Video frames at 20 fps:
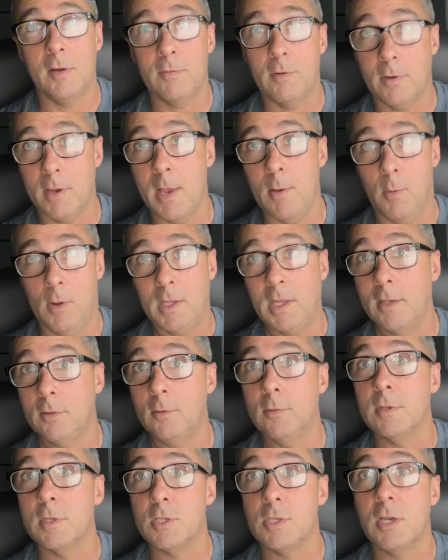okay, well, I do
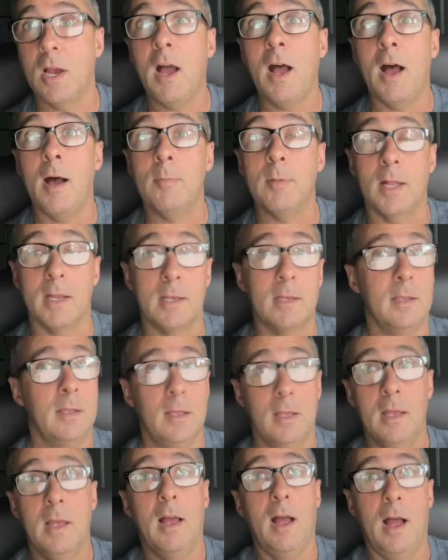this job. Like,
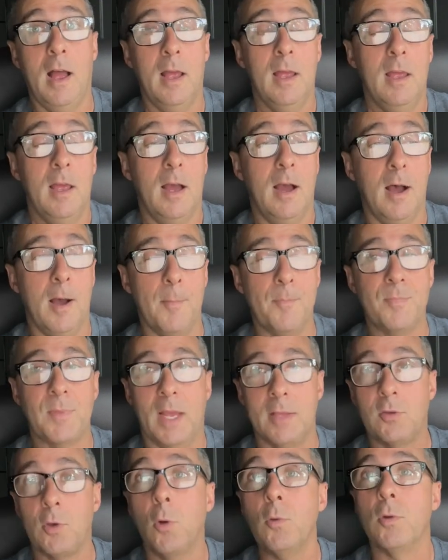I
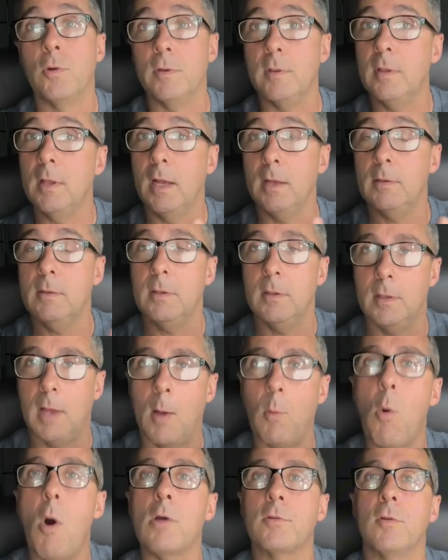told her, I
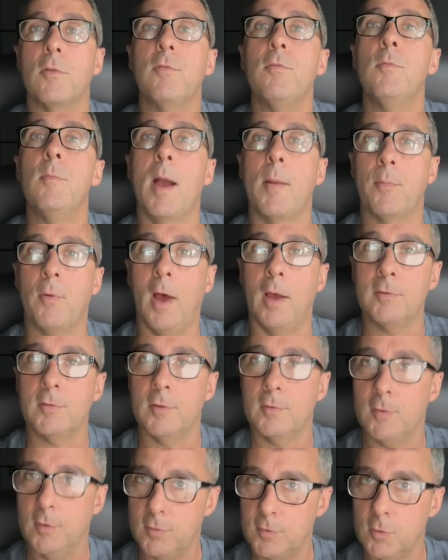walked her through my
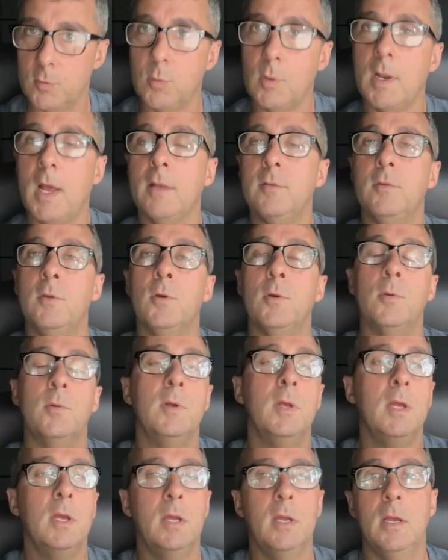process. This is what I do.
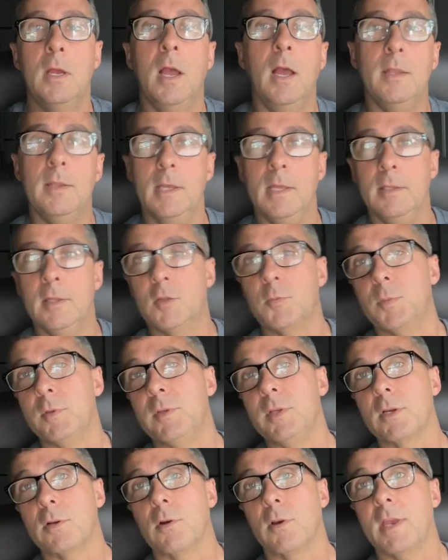And in this
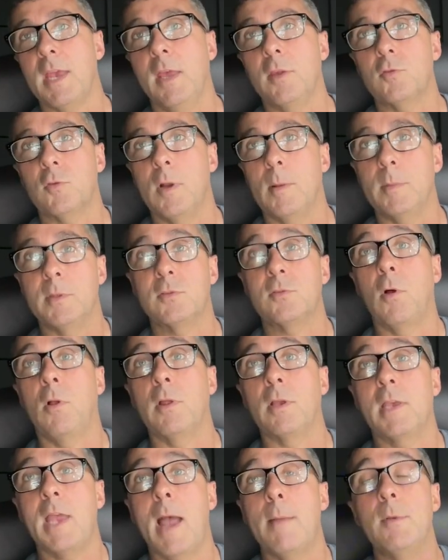particular case, when I'm
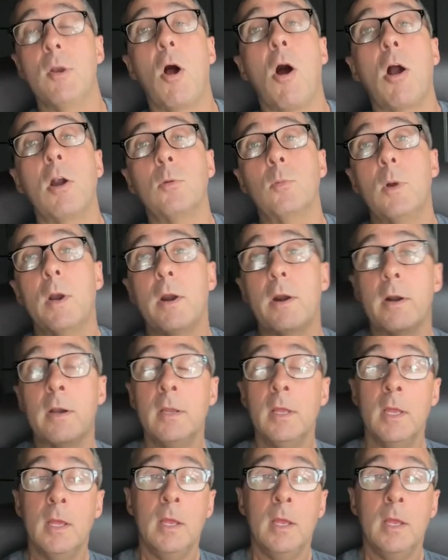installing cabinet hardware,